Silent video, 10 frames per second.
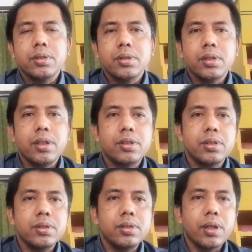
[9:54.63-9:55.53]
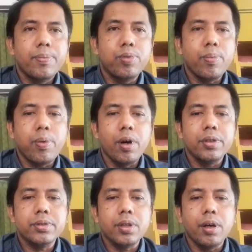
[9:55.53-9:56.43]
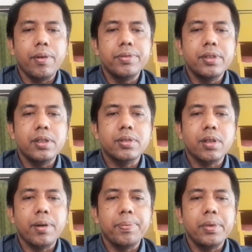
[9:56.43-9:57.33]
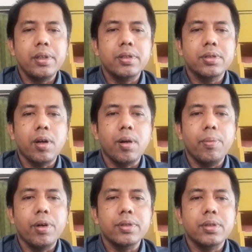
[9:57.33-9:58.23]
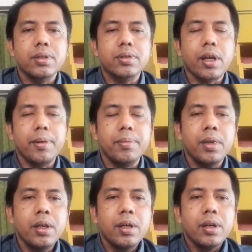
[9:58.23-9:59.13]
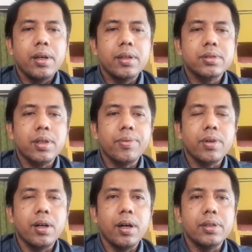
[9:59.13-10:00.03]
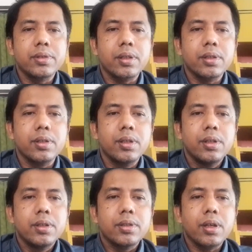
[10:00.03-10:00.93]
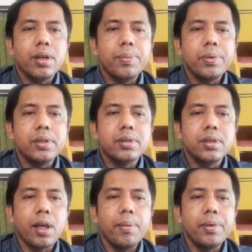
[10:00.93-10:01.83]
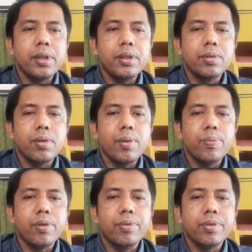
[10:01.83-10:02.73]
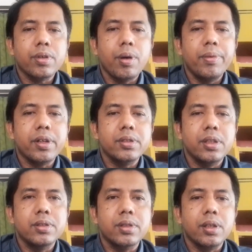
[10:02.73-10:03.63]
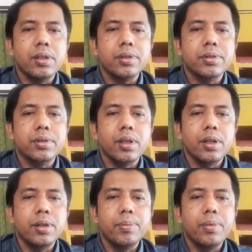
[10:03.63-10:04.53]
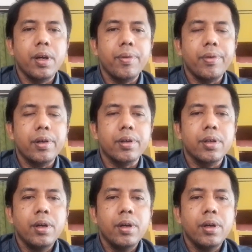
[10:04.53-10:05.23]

The purpose of this therapy is almost the same as several other therapies, namely to improve communication skills and behavior